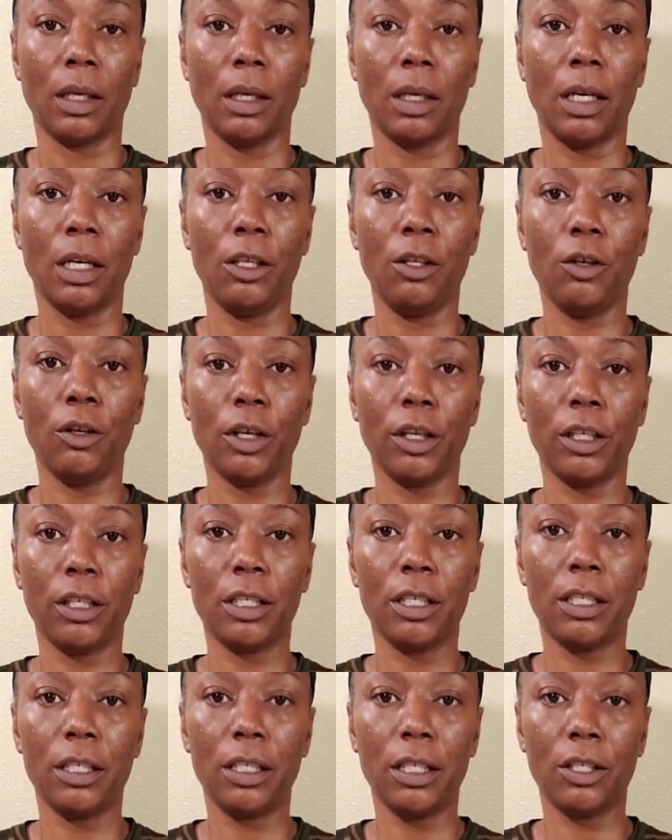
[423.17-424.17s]
And you're gonna
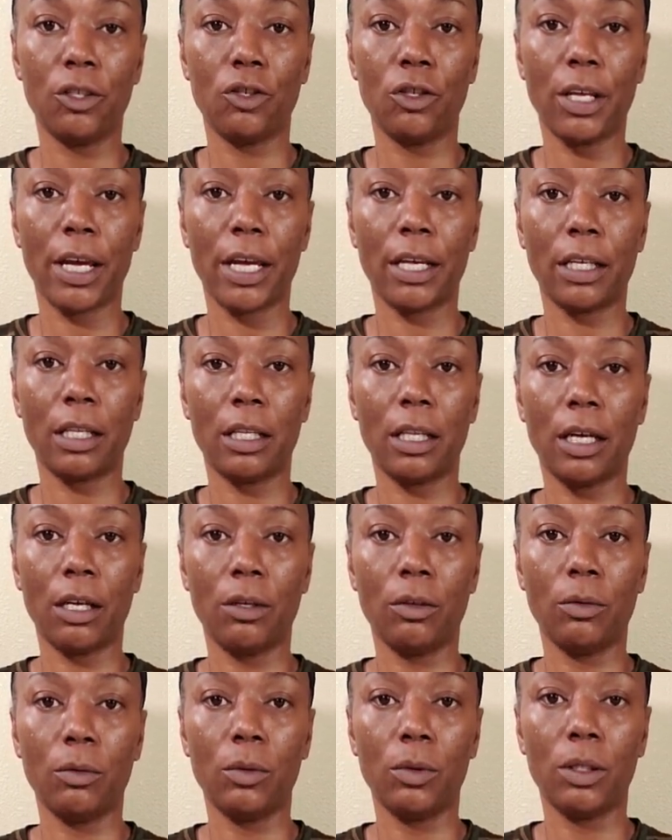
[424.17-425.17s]
stitch that
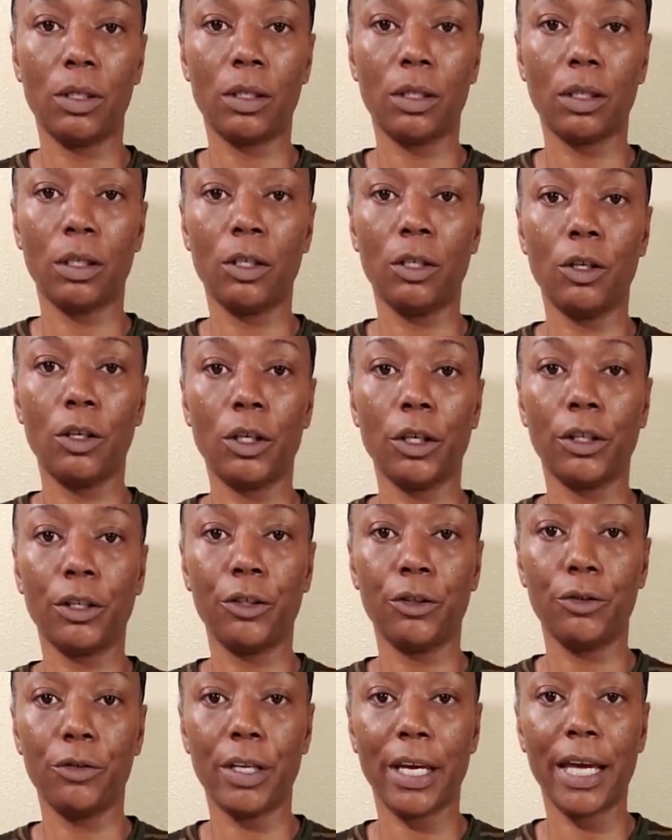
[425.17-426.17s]
closed. You're gonna
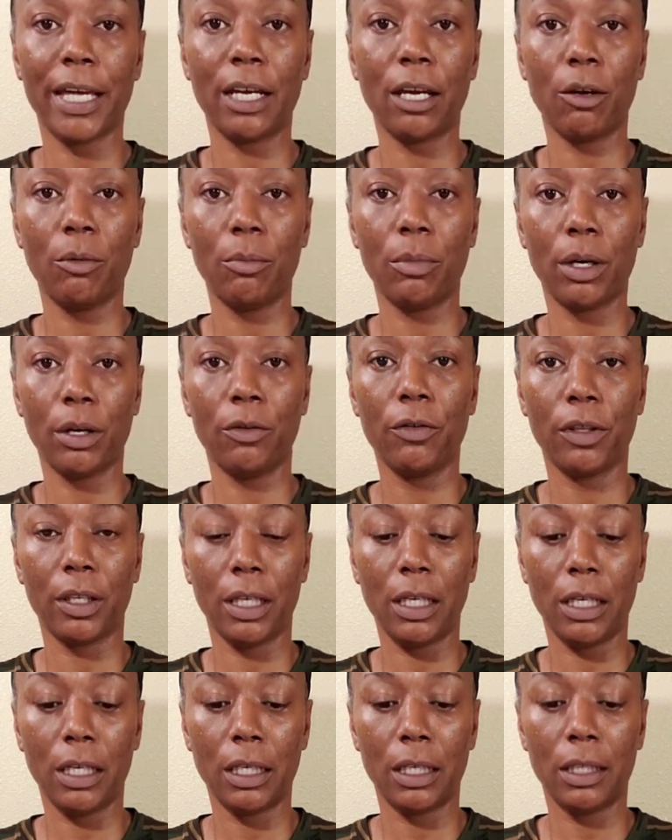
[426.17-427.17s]
do that on both
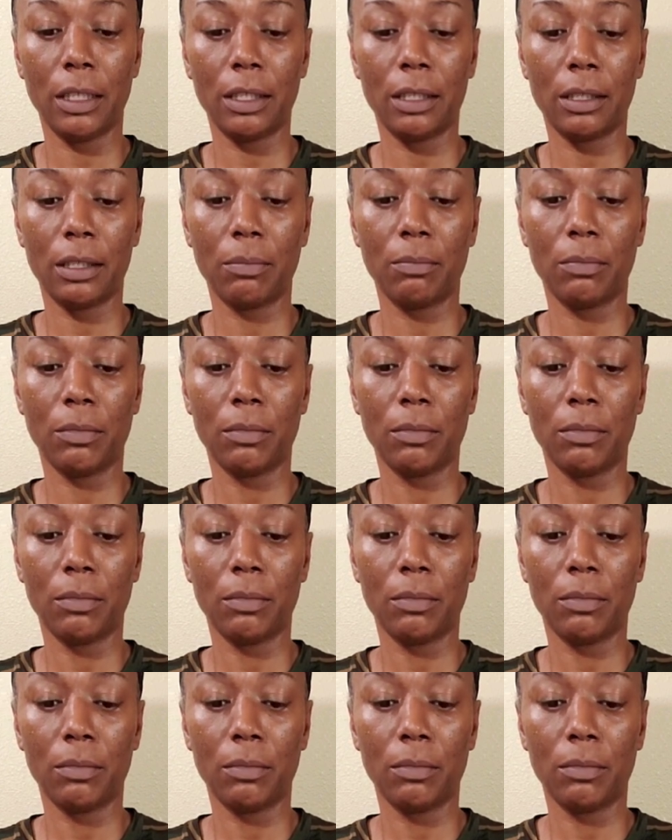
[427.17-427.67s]
ends.